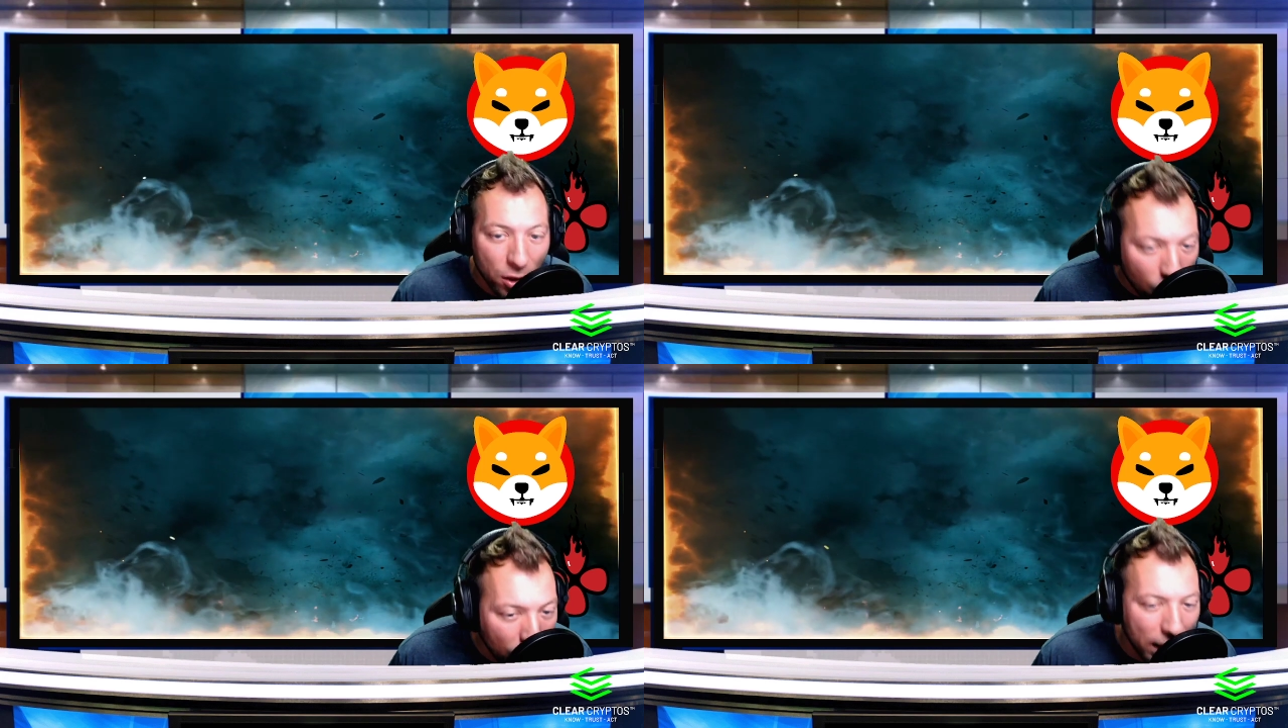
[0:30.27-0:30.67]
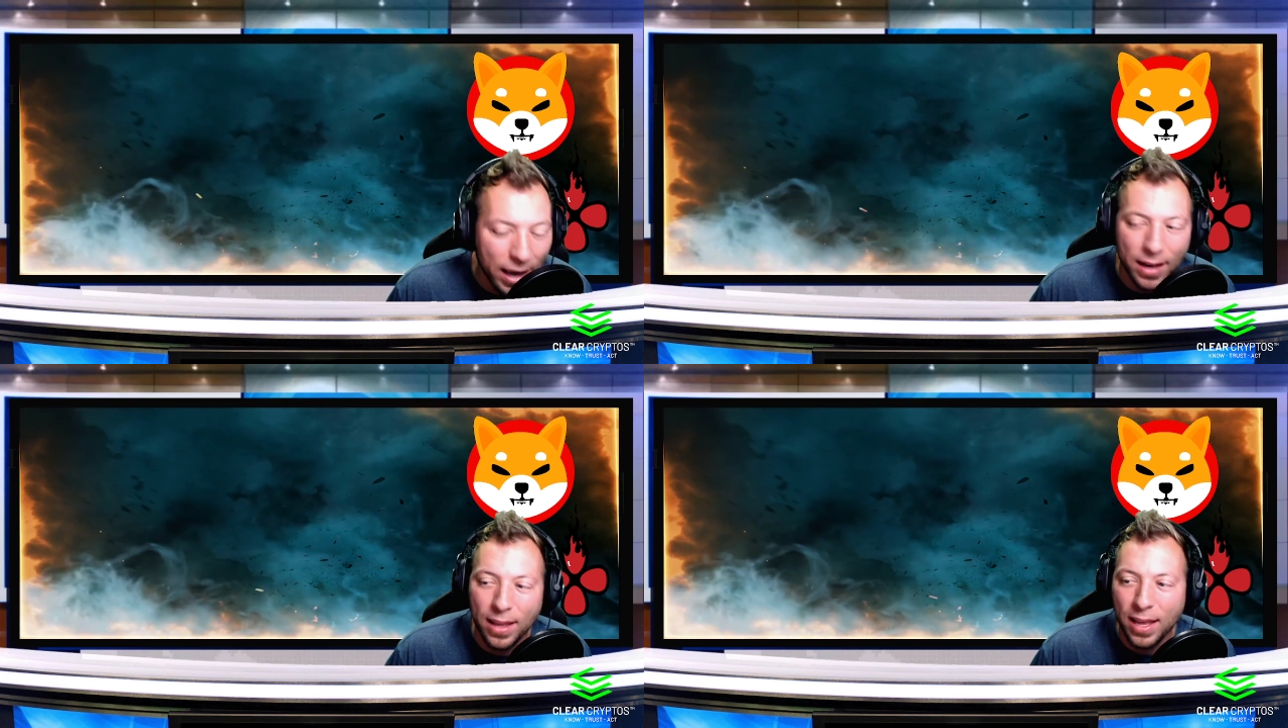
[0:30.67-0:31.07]
go
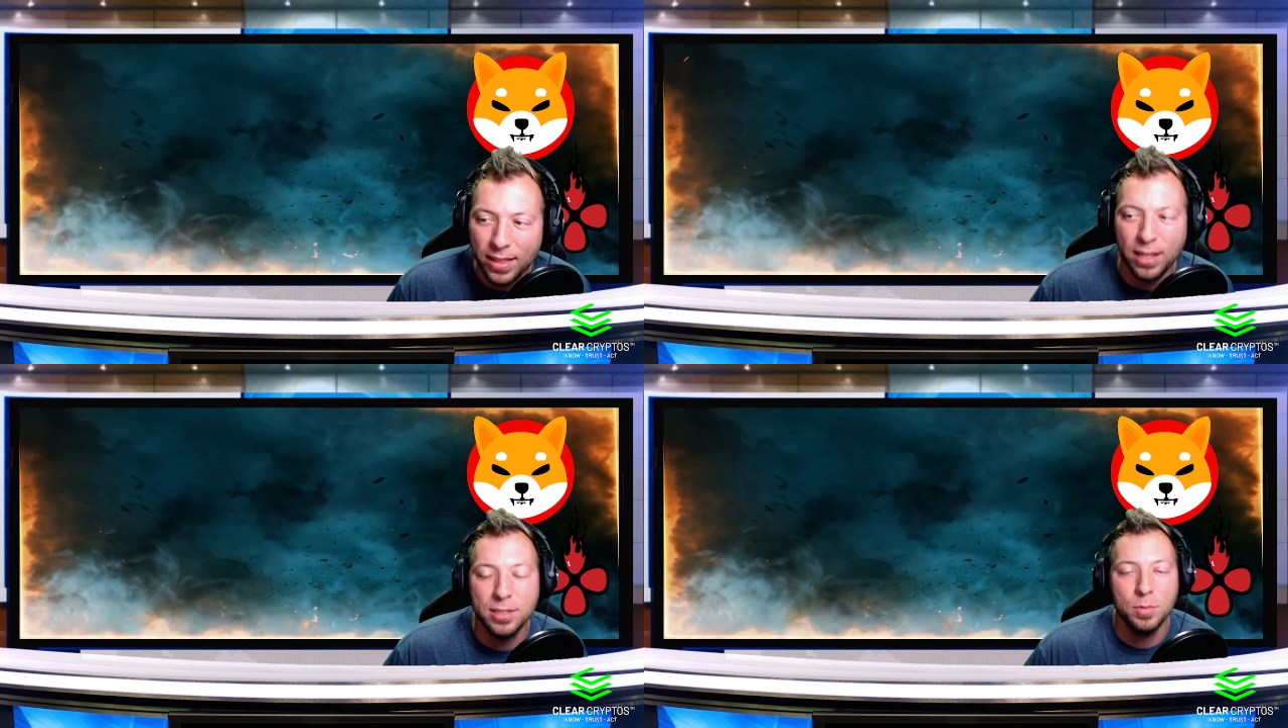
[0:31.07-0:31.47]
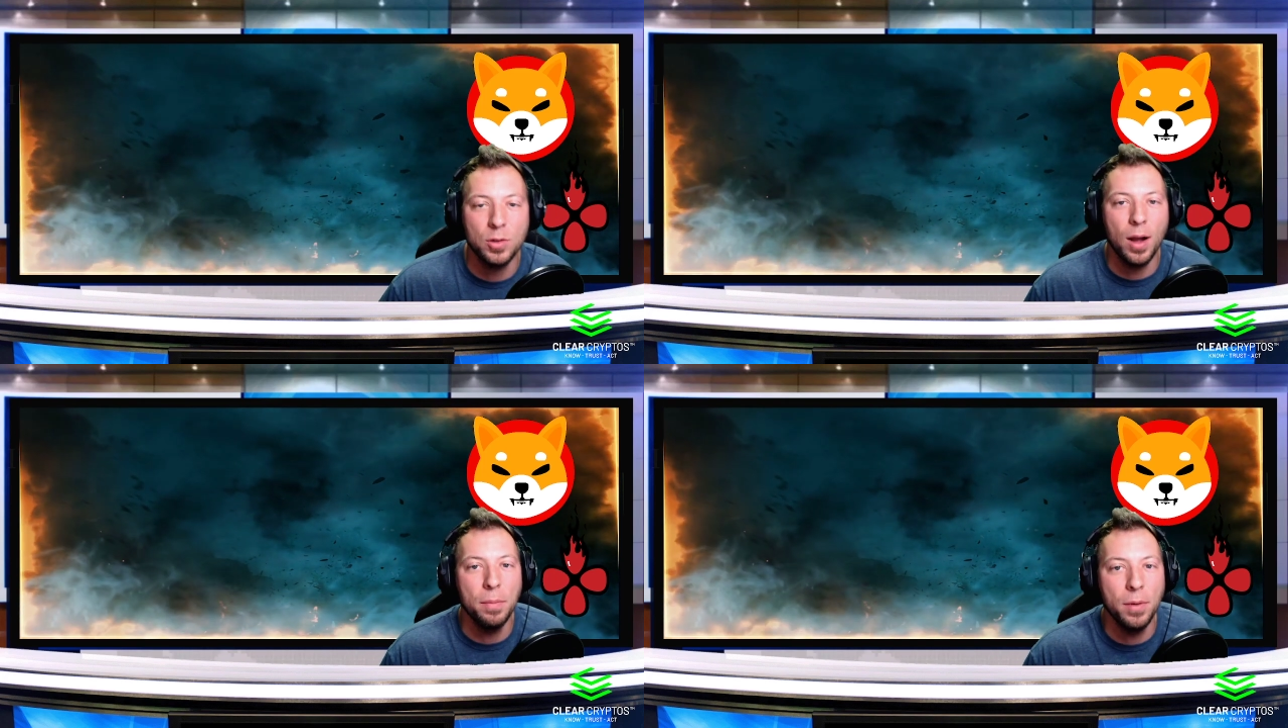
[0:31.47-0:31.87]
ahead, hit that
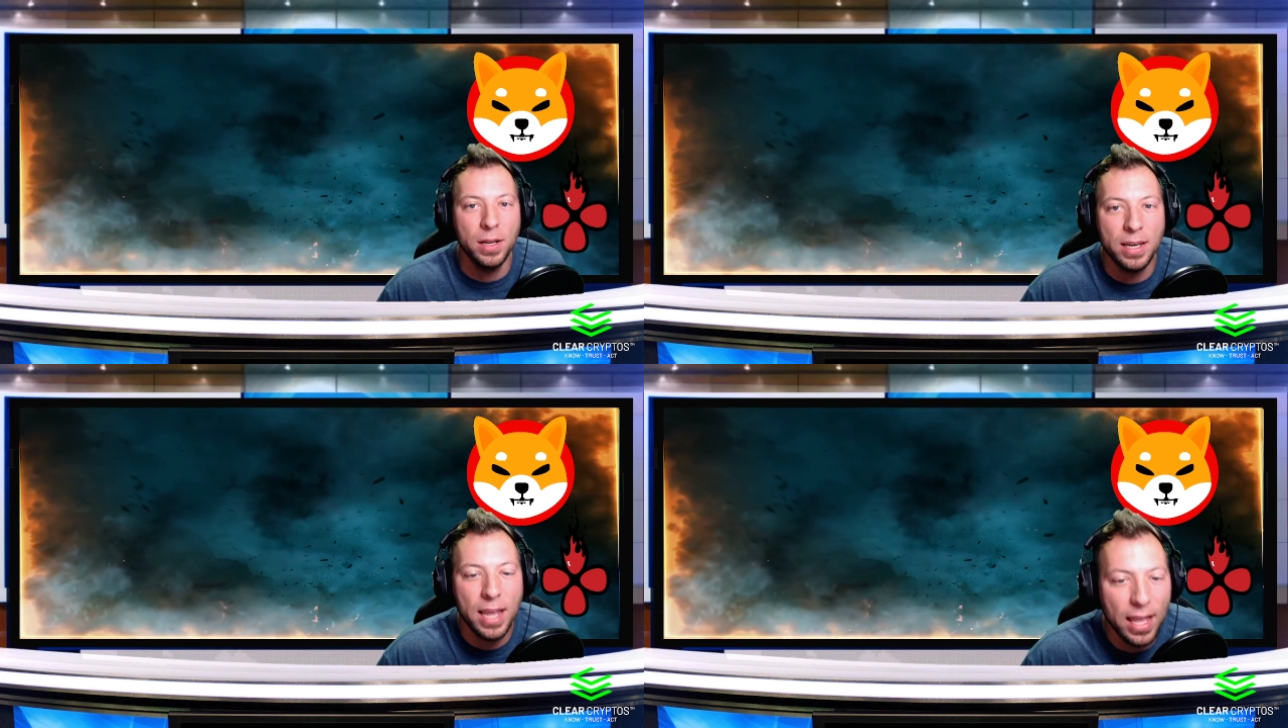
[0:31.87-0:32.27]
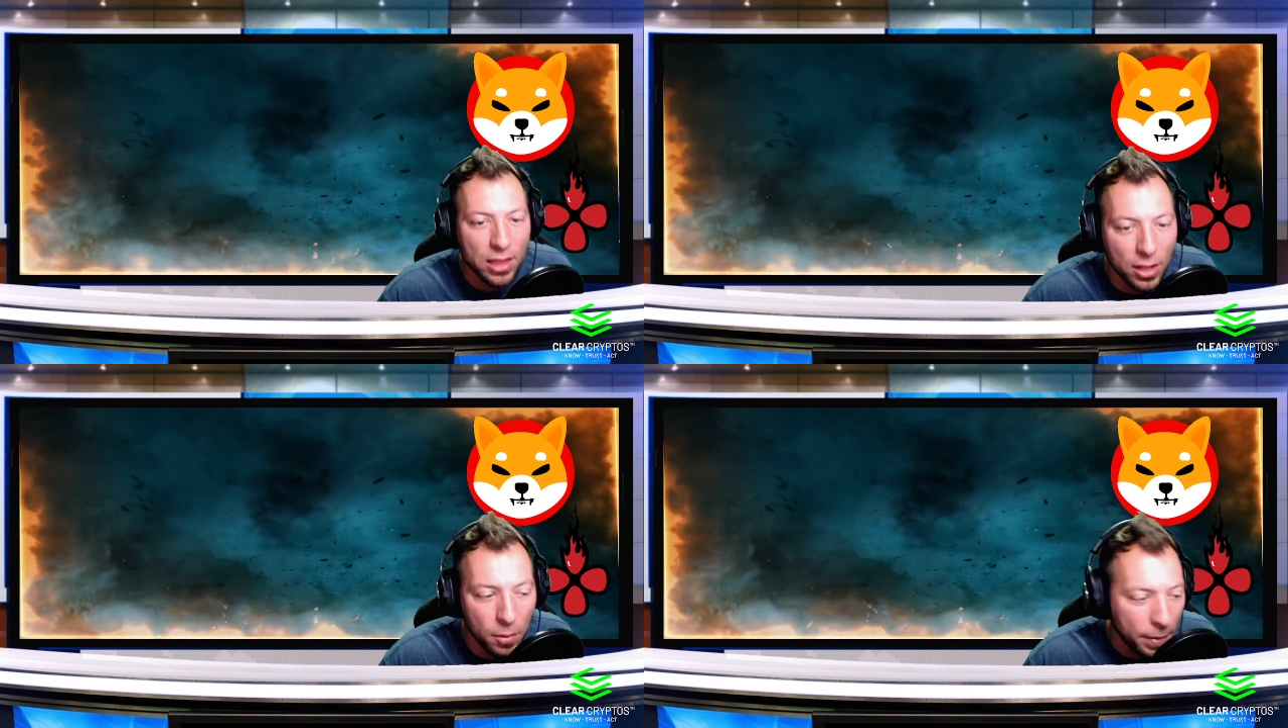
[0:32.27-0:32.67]
subscribe button, hit the
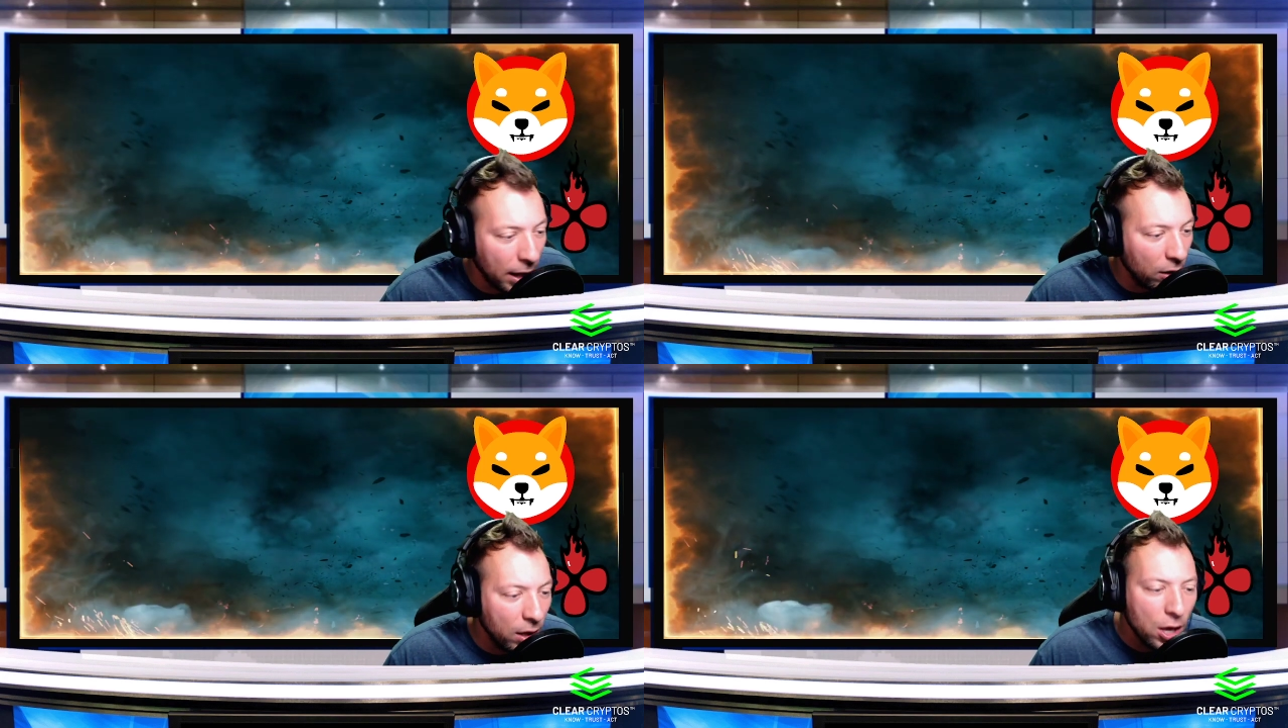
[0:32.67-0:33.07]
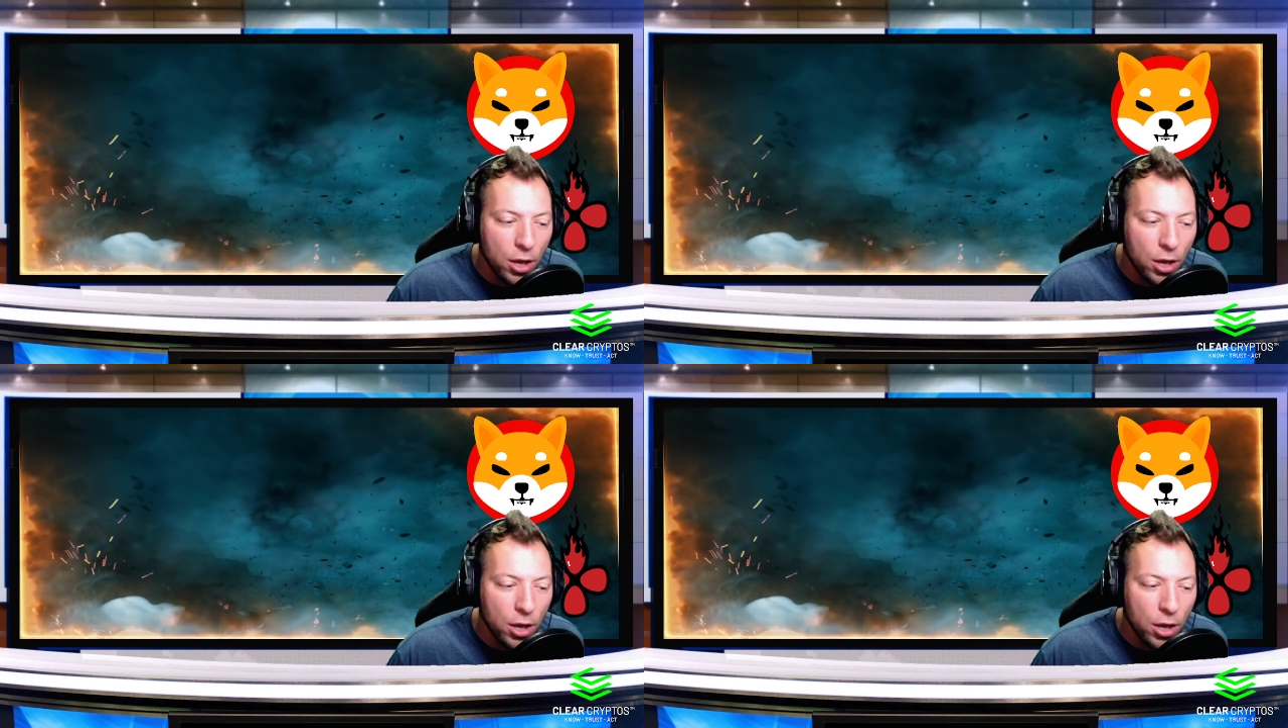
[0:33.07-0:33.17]
little bell.